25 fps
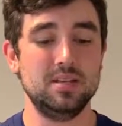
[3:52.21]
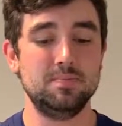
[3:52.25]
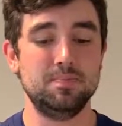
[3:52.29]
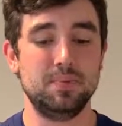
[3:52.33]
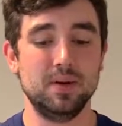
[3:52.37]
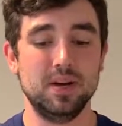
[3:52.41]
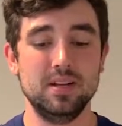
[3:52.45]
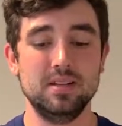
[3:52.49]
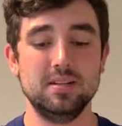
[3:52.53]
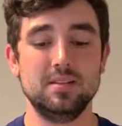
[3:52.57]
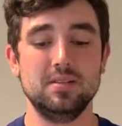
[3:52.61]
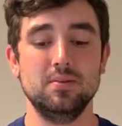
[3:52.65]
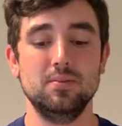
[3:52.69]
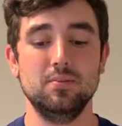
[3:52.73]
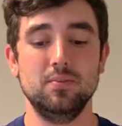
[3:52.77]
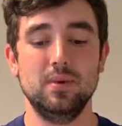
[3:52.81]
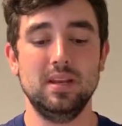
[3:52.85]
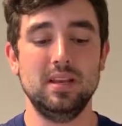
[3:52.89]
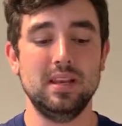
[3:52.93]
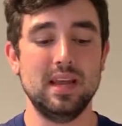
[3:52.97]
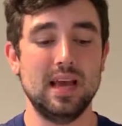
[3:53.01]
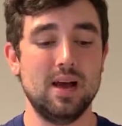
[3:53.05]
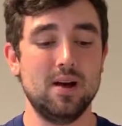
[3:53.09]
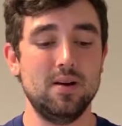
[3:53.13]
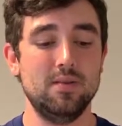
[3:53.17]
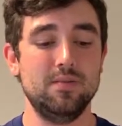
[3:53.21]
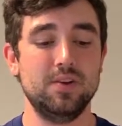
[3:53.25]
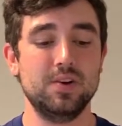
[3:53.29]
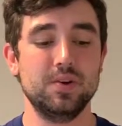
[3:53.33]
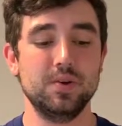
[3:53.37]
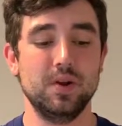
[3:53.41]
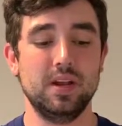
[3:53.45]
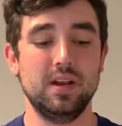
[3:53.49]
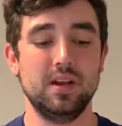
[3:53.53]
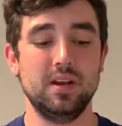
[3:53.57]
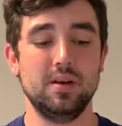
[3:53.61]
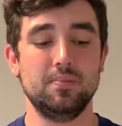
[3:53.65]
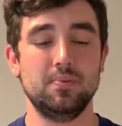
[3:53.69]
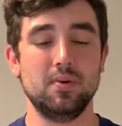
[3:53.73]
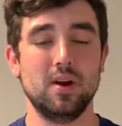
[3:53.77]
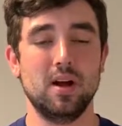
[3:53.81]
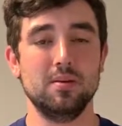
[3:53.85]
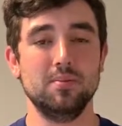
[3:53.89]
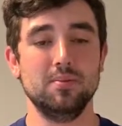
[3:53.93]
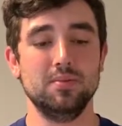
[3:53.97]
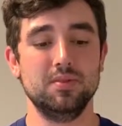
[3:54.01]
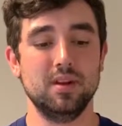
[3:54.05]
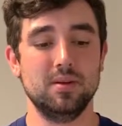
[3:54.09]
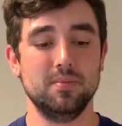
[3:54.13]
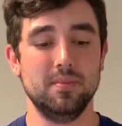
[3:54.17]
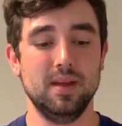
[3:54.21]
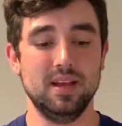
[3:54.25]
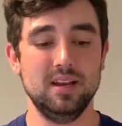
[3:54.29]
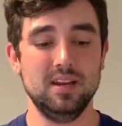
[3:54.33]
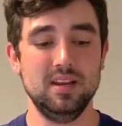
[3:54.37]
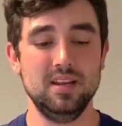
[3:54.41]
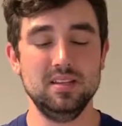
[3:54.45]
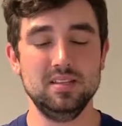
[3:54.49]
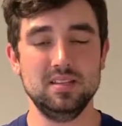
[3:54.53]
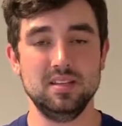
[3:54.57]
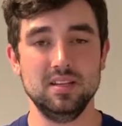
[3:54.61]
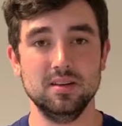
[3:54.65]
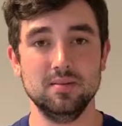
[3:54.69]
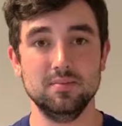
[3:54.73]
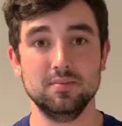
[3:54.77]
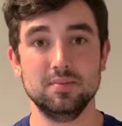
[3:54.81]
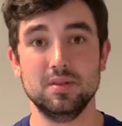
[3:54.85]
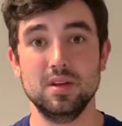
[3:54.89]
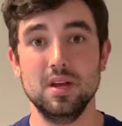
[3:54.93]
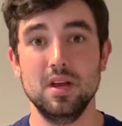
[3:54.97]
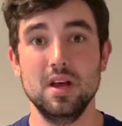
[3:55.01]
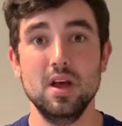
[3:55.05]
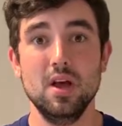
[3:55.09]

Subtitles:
but we now have created a problem with our magnesiums.